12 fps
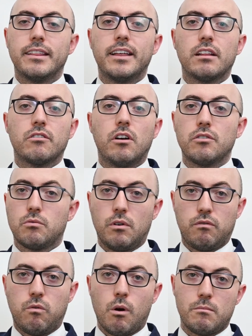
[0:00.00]
that's also
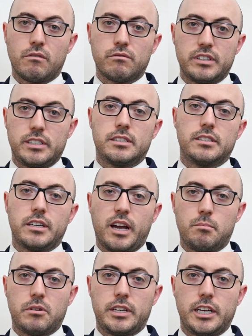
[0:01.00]
a form of resistant
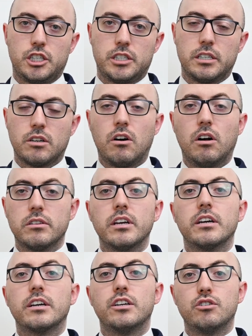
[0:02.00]
hypertension called
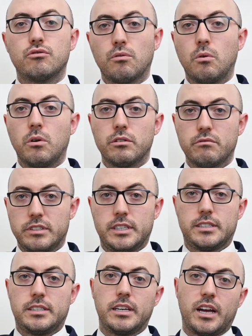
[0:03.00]
controlled
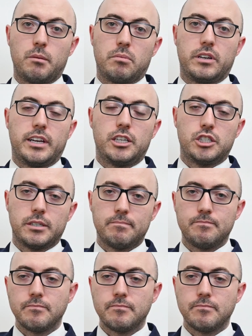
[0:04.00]
resistant hypertension.